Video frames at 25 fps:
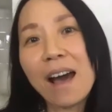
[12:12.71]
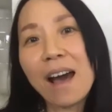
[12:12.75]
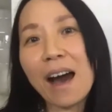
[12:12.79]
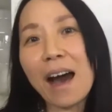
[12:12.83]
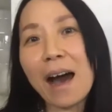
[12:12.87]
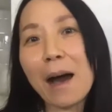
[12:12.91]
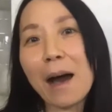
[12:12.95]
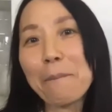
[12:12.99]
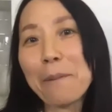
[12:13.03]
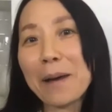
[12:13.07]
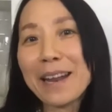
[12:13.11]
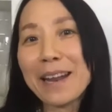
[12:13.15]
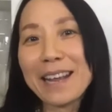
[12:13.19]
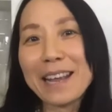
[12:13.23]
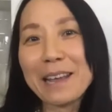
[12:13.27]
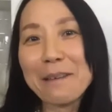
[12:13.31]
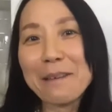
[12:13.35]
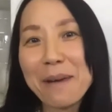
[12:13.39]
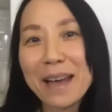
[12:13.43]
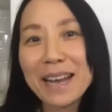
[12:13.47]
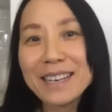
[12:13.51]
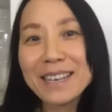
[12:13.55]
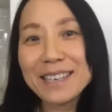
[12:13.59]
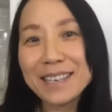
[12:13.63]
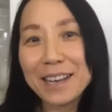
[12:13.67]
But
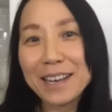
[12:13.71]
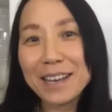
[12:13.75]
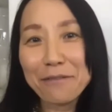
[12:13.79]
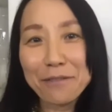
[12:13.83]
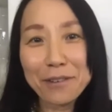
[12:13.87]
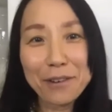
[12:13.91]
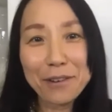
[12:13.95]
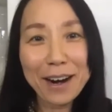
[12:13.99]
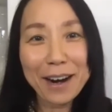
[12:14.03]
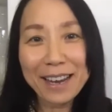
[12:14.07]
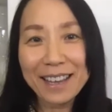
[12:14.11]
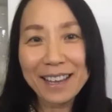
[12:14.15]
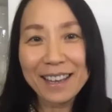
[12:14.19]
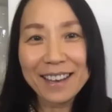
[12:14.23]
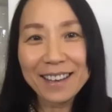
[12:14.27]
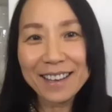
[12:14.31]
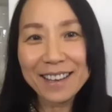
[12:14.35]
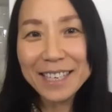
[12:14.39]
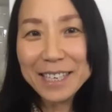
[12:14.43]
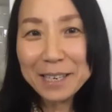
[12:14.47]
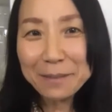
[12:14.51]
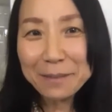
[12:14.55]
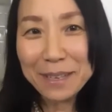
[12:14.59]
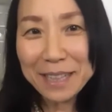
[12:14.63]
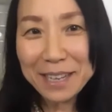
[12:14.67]
imagine if you are in an
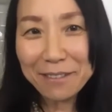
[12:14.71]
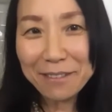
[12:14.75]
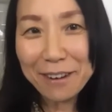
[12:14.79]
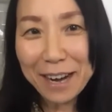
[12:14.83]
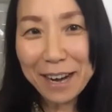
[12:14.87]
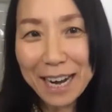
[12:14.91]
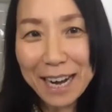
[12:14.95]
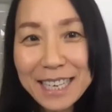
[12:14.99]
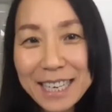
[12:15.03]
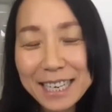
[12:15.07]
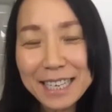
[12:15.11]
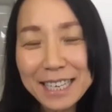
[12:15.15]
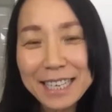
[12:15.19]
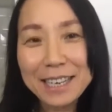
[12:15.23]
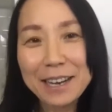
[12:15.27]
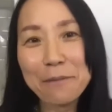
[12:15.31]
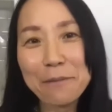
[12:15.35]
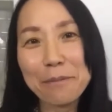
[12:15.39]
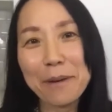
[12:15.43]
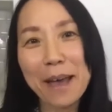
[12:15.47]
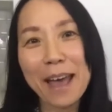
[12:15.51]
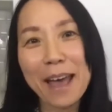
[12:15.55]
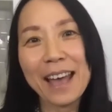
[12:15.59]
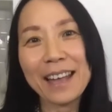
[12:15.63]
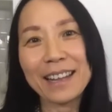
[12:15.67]
intimate relationship,
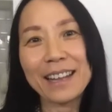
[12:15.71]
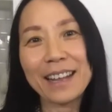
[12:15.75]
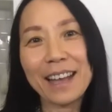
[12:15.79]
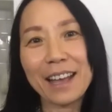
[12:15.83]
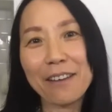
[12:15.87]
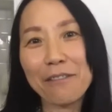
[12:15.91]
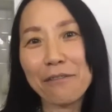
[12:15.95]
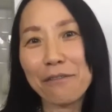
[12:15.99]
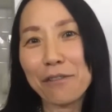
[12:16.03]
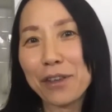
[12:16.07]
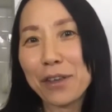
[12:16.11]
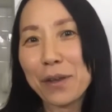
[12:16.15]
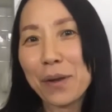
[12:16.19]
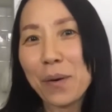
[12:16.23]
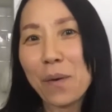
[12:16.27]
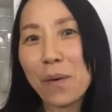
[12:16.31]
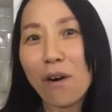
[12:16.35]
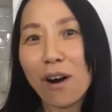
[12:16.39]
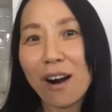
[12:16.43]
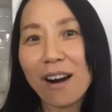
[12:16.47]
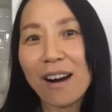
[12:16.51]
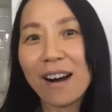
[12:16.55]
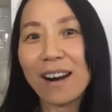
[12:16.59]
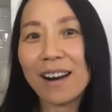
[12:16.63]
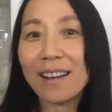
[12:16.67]
and if you
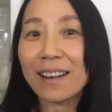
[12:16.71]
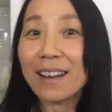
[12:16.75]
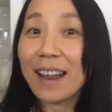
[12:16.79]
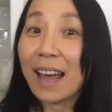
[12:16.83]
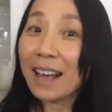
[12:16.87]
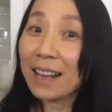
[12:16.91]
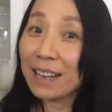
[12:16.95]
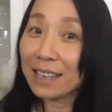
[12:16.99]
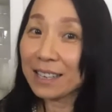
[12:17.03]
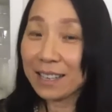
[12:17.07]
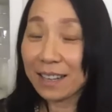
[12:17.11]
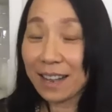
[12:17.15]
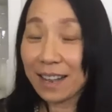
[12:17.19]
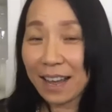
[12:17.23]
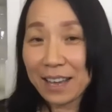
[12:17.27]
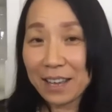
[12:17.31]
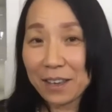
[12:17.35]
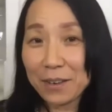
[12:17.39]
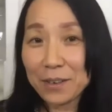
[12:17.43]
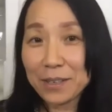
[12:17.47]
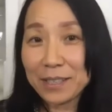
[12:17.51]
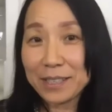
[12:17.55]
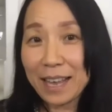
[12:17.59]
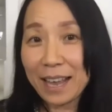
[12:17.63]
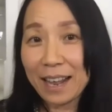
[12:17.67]
are like
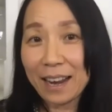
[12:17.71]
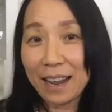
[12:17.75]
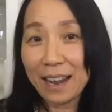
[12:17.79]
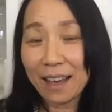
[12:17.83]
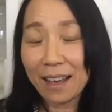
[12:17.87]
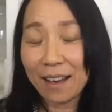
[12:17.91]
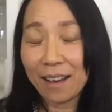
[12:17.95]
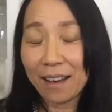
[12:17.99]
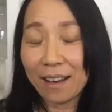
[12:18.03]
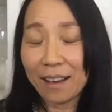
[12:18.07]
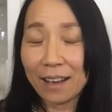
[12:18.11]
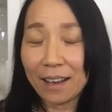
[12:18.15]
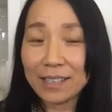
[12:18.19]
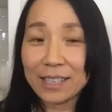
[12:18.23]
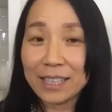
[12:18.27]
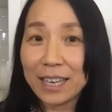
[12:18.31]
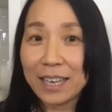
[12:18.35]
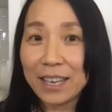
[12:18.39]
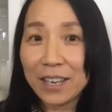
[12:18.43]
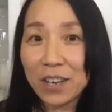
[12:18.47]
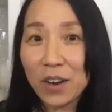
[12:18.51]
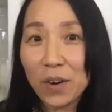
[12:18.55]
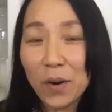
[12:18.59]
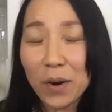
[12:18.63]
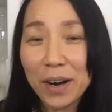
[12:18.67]
you said, a
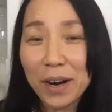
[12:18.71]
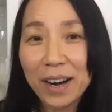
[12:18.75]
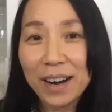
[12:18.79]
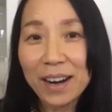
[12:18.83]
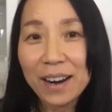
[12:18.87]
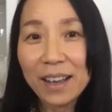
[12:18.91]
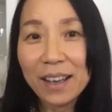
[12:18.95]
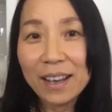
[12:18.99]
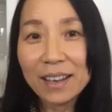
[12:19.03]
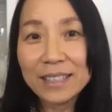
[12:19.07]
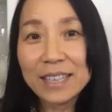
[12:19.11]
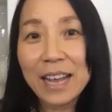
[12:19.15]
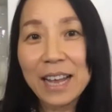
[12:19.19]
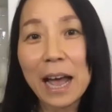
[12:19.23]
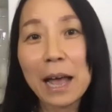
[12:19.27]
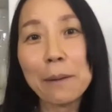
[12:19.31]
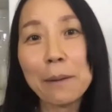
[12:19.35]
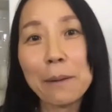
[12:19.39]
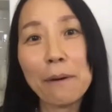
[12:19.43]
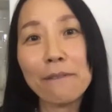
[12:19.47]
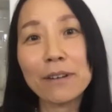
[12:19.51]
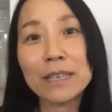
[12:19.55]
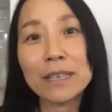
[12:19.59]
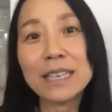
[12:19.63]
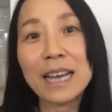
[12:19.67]
secure type
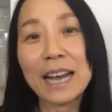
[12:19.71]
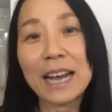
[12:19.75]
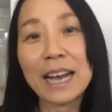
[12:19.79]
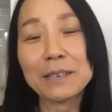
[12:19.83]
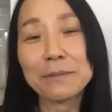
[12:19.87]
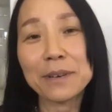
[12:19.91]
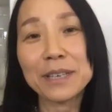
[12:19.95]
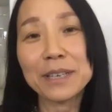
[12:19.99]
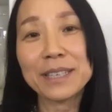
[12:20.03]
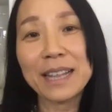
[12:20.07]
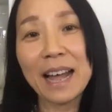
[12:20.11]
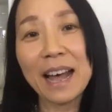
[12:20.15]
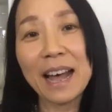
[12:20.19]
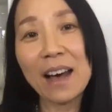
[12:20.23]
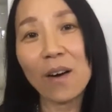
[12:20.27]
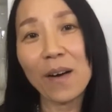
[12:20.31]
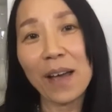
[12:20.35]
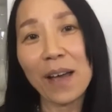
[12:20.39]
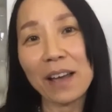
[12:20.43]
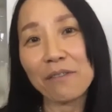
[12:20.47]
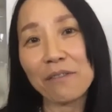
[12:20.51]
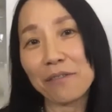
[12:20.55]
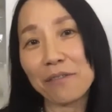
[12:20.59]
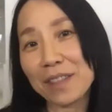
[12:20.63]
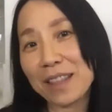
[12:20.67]
of attachment style,
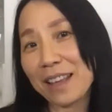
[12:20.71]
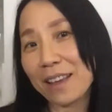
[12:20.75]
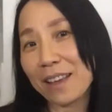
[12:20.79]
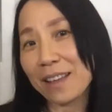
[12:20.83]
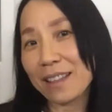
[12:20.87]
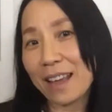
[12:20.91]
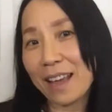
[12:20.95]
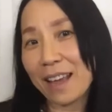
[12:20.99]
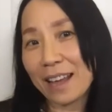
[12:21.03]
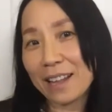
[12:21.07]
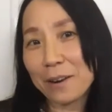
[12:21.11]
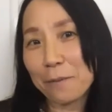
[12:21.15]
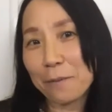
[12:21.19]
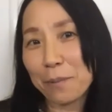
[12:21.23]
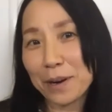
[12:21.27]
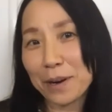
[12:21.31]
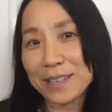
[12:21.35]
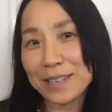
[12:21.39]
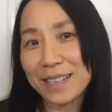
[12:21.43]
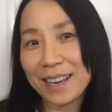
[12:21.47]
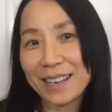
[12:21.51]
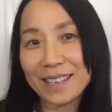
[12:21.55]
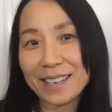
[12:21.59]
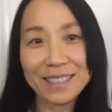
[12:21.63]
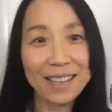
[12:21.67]
and the other
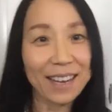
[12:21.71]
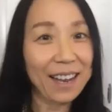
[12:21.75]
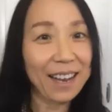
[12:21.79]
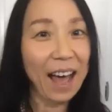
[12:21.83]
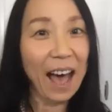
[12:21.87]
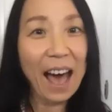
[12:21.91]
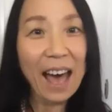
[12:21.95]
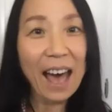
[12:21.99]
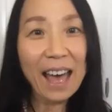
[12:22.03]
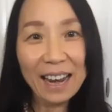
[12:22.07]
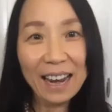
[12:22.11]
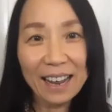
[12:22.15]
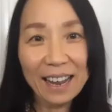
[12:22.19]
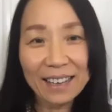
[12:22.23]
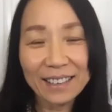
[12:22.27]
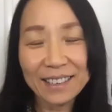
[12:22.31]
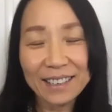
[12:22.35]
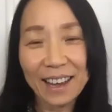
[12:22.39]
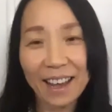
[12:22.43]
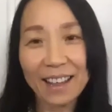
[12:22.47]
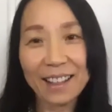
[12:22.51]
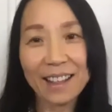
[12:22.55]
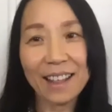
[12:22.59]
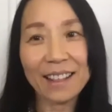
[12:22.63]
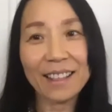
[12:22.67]
person is an island,
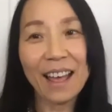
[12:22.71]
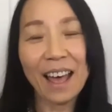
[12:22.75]
and